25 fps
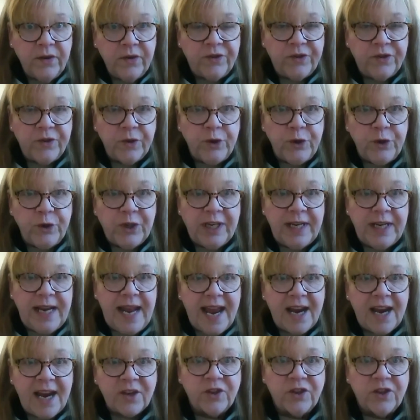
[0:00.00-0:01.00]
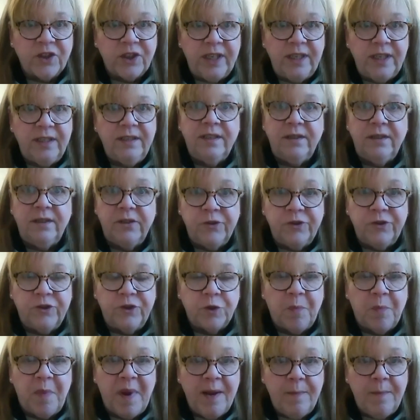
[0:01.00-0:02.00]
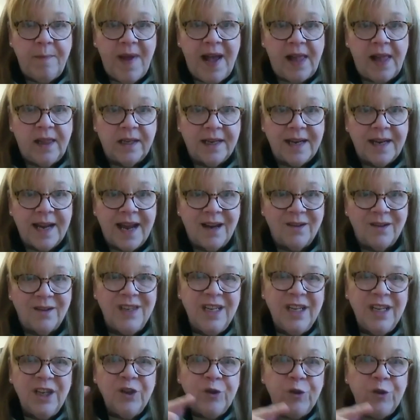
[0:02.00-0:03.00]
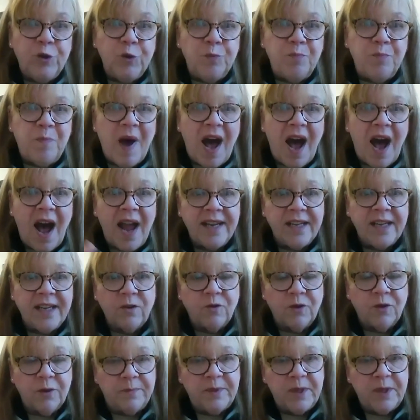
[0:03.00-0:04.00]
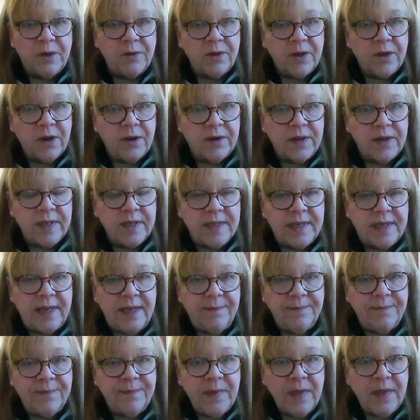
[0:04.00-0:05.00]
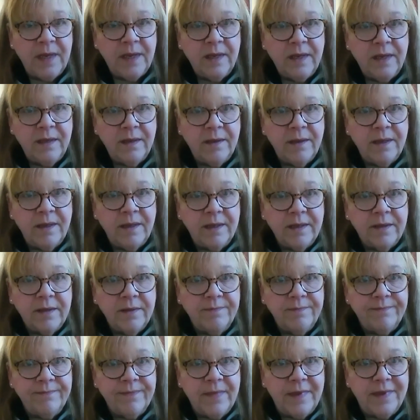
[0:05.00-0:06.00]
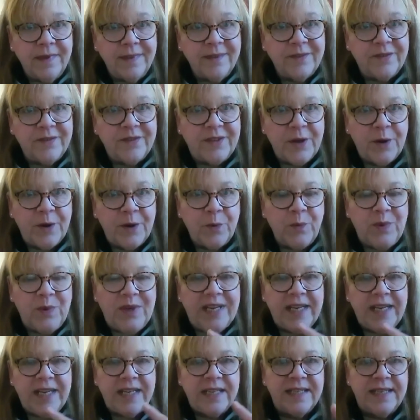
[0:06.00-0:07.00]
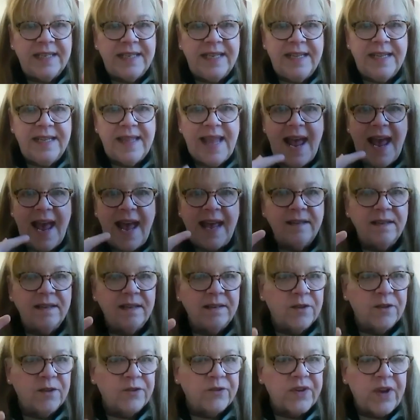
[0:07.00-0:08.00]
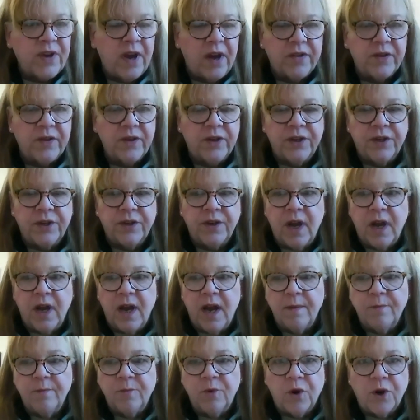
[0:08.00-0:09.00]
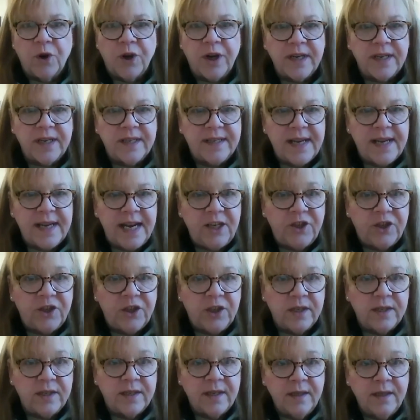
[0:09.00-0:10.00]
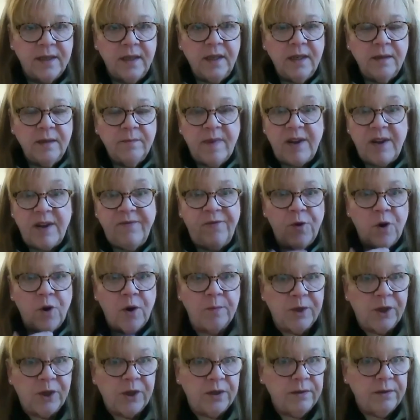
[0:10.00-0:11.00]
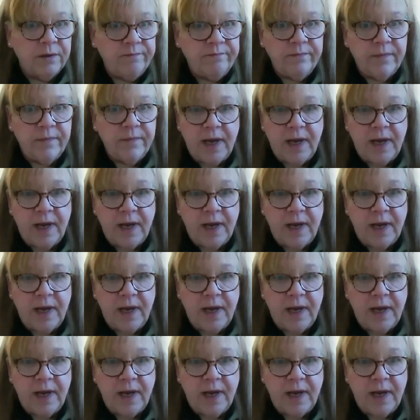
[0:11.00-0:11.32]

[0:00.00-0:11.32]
So you can actually use your PayPal account to buy cryptocurrency. So we can see that there's other organizations. My former